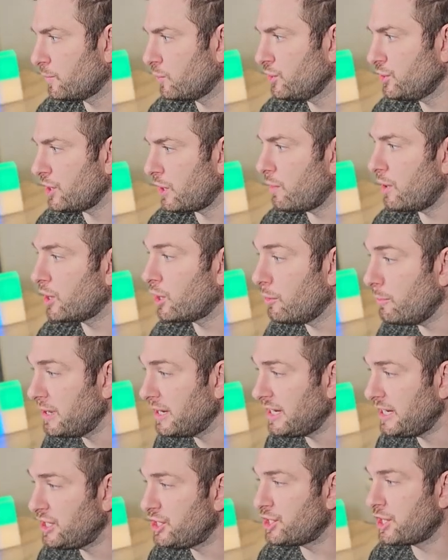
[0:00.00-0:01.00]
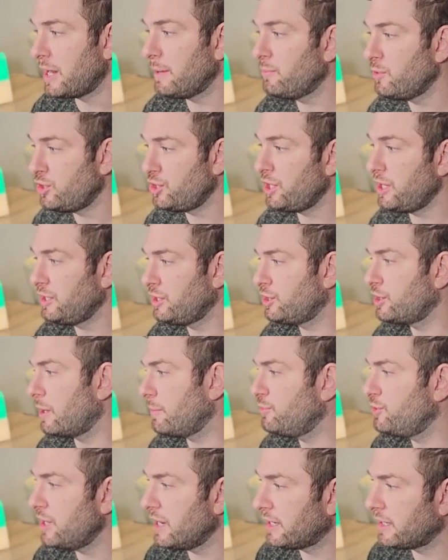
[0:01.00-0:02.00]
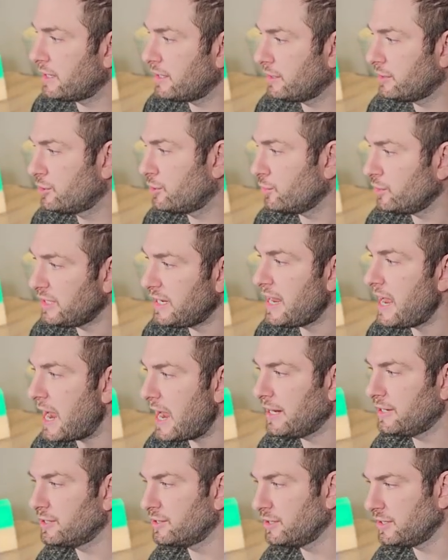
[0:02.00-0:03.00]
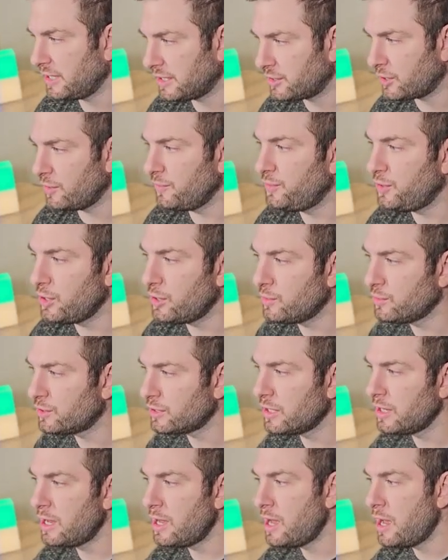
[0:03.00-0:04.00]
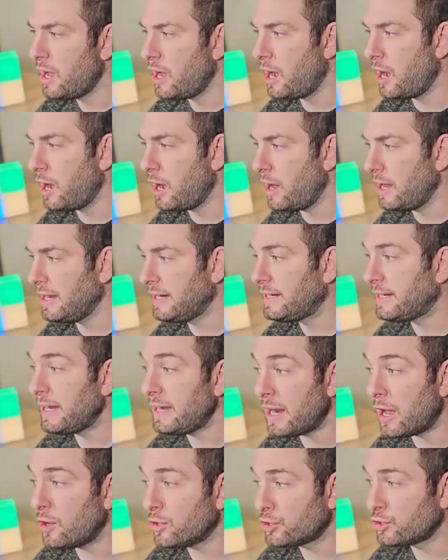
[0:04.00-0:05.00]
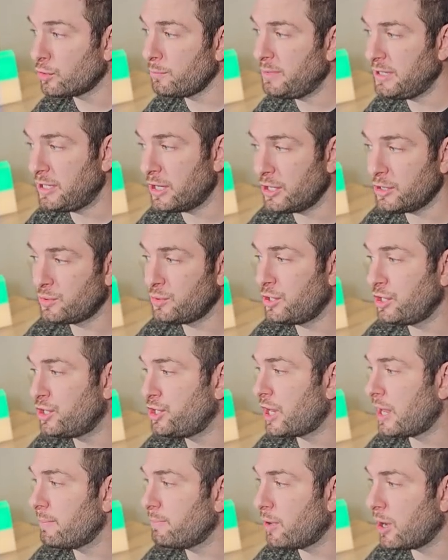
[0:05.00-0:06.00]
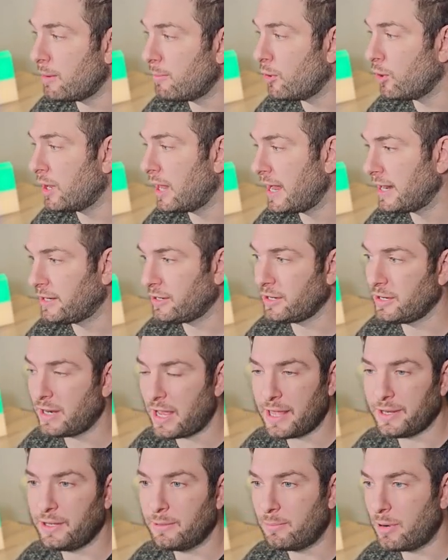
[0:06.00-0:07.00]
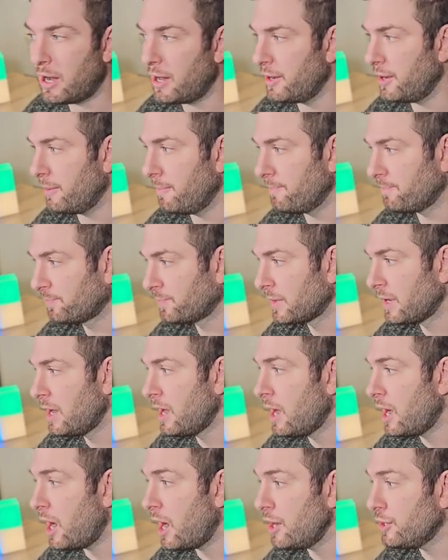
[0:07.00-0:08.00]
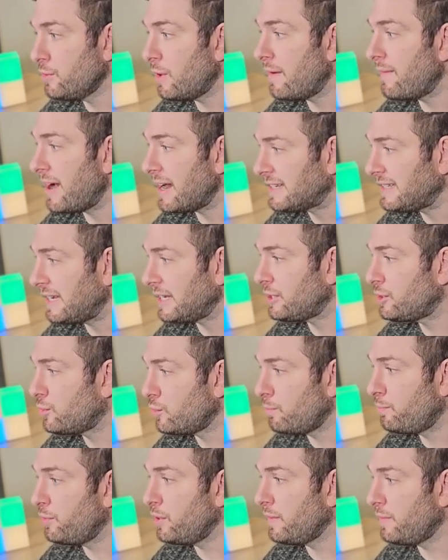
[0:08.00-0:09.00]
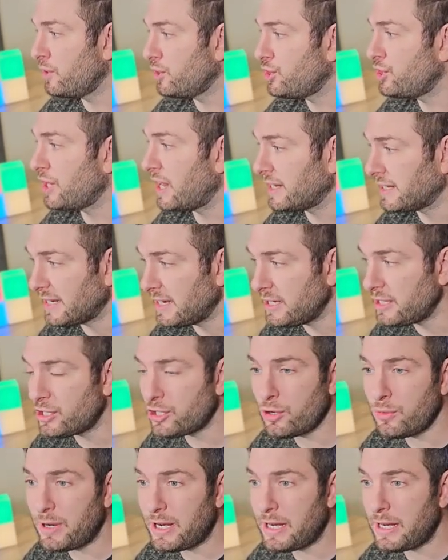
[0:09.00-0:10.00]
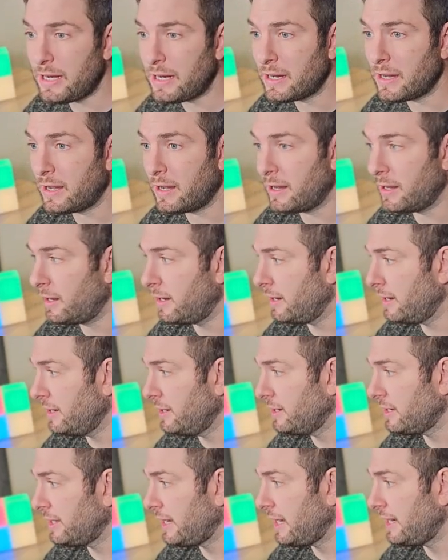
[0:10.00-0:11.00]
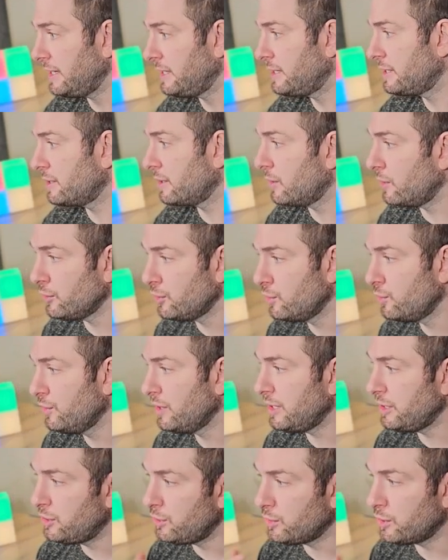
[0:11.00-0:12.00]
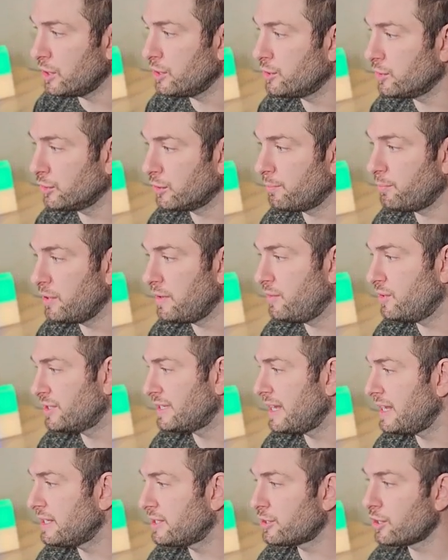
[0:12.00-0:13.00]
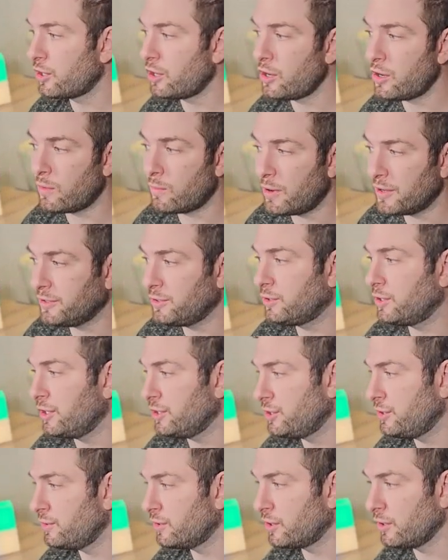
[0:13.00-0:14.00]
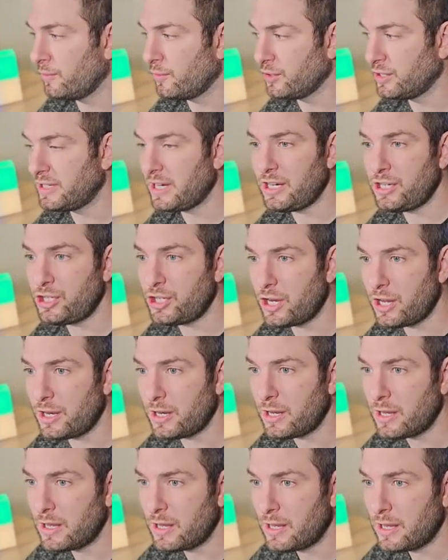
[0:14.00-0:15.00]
which I recommend each time you change subject so the A I doesn't get confused. Uh, it can also be done through the chat bubble icon at the bottom. Uh, you have access to previous chat history. Uh, in the case you need to consult a previous answer or want to continue conversation.